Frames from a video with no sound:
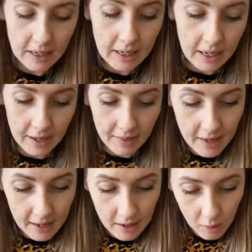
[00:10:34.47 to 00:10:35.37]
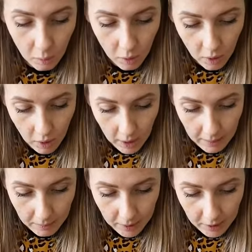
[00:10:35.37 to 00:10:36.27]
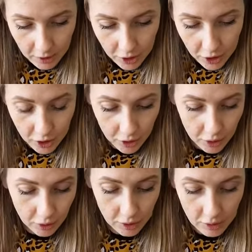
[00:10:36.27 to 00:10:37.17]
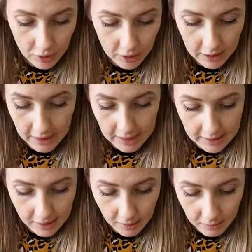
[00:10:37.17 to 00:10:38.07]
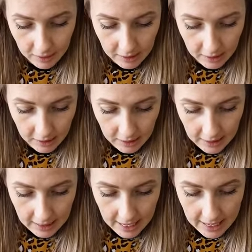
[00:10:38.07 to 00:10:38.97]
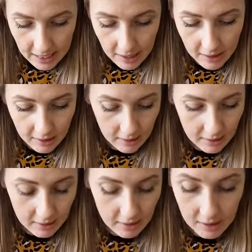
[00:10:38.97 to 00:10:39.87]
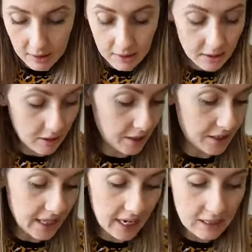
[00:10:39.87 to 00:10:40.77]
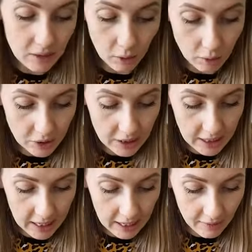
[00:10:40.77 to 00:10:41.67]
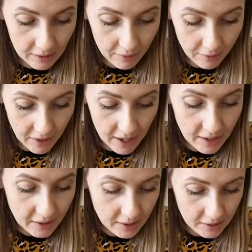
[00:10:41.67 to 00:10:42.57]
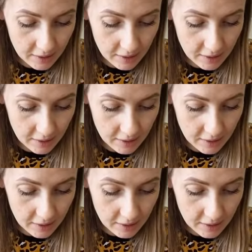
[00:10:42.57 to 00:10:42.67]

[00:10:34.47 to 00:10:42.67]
And then what I'm going to do is I'm going to layer the dad onto the keyring first,